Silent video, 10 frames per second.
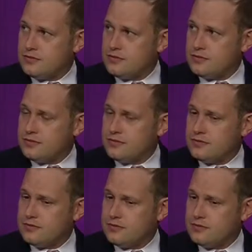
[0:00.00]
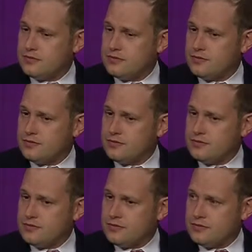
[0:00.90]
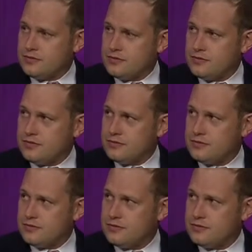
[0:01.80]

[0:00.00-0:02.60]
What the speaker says: No words are spoken by the person on screen.